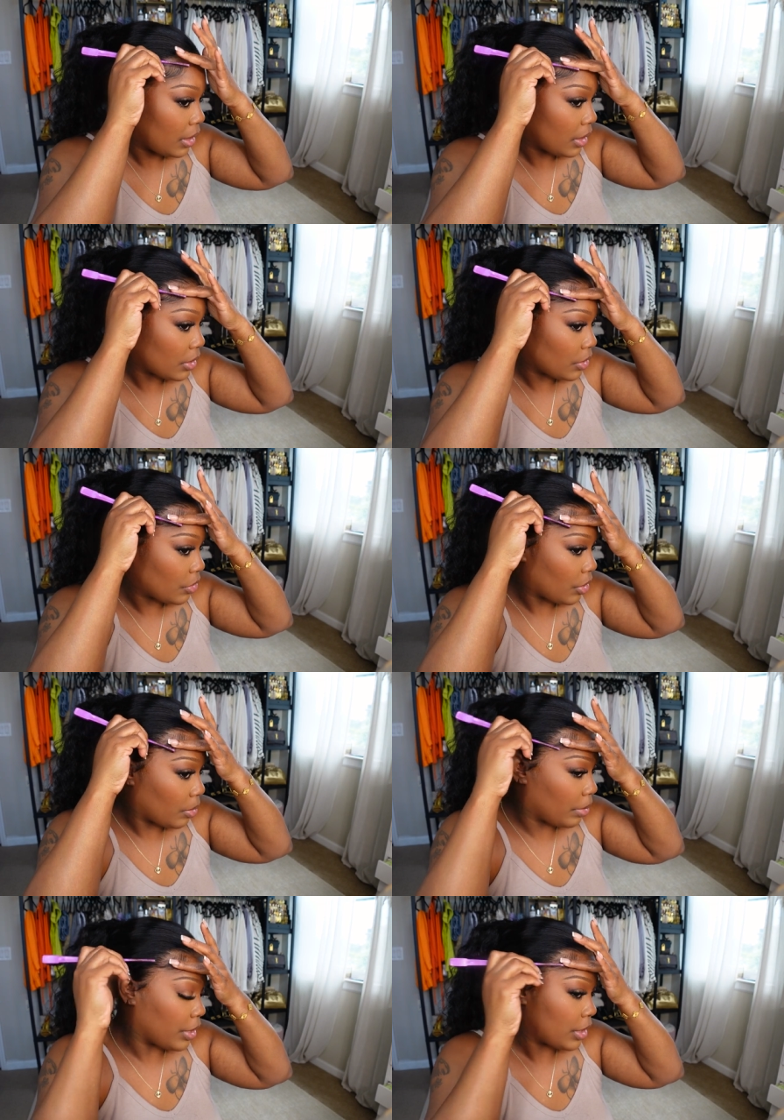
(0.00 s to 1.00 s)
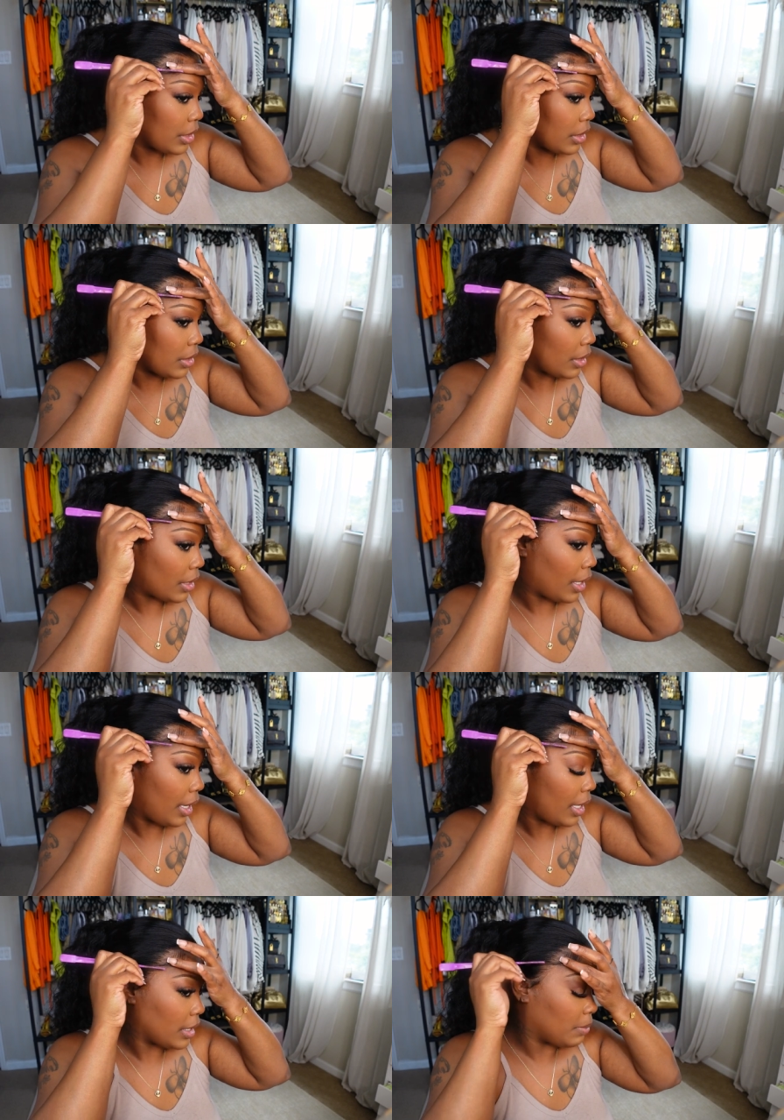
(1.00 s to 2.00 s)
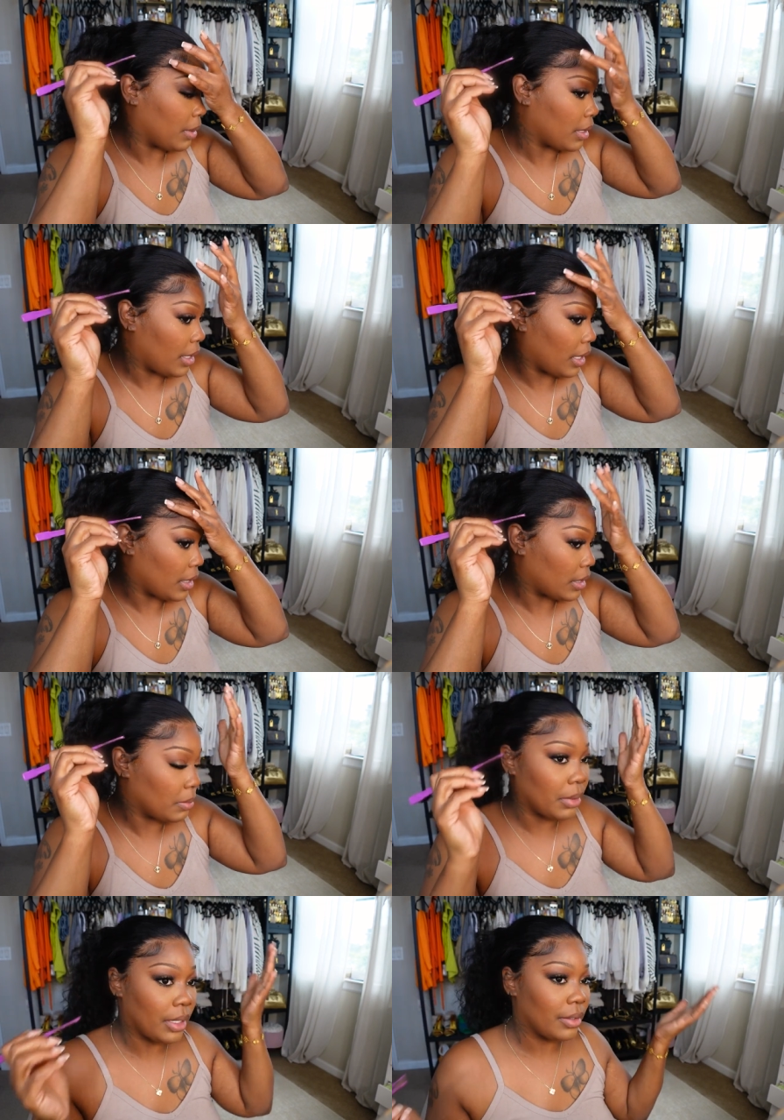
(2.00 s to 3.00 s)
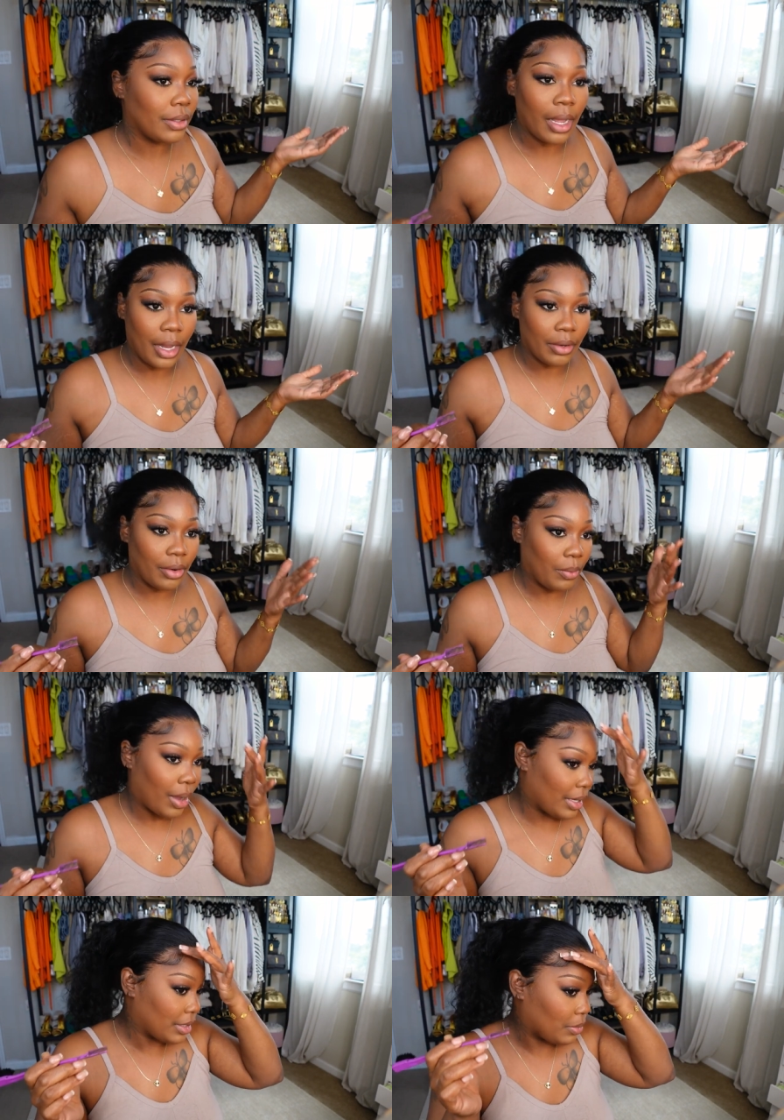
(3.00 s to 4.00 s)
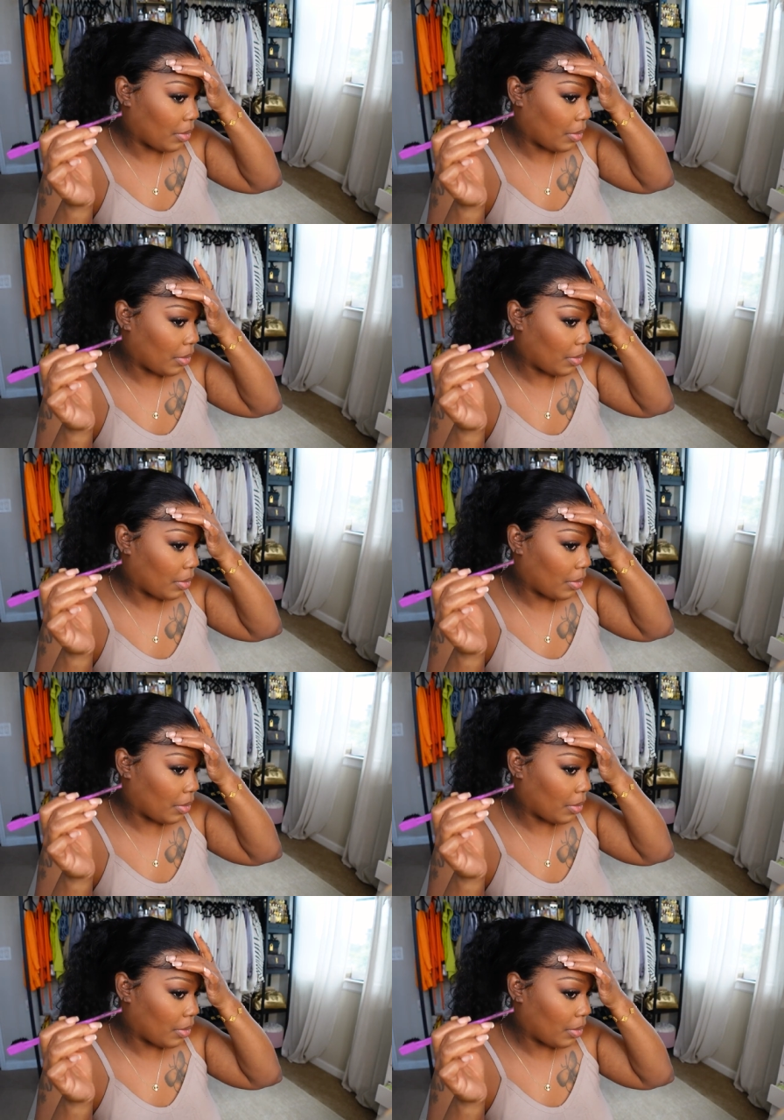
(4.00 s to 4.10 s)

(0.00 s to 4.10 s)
edge control brushes. is I had its better days, but I don't know why I just